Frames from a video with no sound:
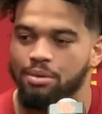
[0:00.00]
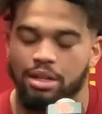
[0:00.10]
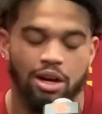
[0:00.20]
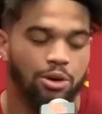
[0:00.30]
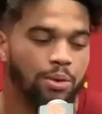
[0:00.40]
We
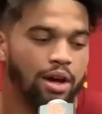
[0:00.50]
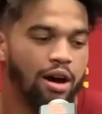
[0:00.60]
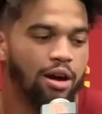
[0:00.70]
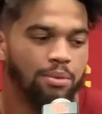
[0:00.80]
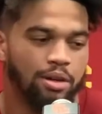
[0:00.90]
know who we
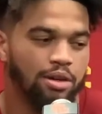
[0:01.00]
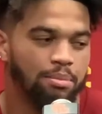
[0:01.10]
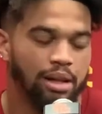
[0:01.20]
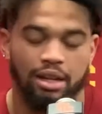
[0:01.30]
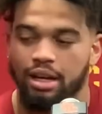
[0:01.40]
are, and we're going
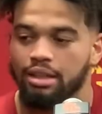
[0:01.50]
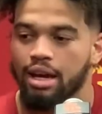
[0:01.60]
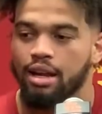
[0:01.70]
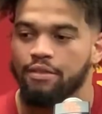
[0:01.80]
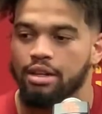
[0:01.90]
to play like
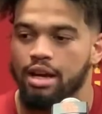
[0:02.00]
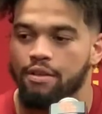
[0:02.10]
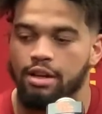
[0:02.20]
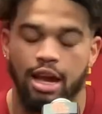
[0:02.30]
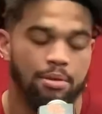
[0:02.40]
that every
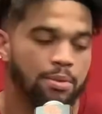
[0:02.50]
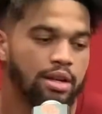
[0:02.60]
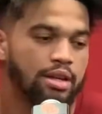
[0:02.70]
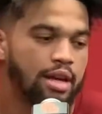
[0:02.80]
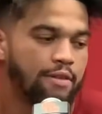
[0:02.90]
every game that
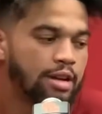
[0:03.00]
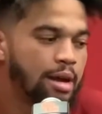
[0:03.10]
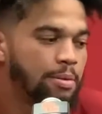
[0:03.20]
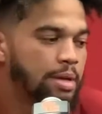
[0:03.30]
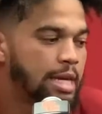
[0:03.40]
we every
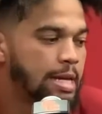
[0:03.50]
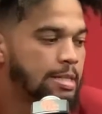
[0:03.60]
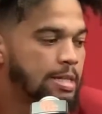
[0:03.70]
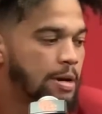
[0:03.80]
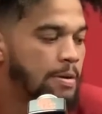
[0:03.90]
game that we get.
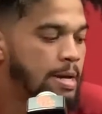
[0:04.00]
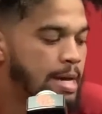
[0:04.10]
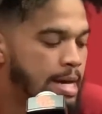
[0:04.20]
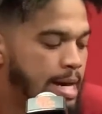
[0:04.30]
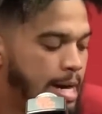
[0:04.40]
So,
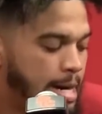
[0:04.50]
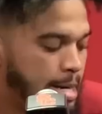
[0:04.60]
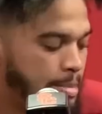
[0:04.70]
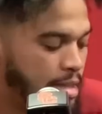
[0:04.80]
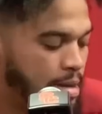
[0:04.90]

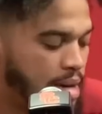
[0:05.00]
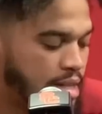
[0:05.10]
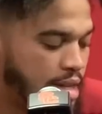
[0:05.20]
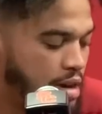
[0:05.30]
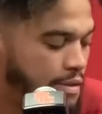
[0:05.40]
um, and then
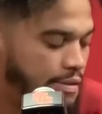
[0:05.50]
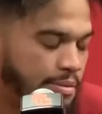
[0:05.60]
myself,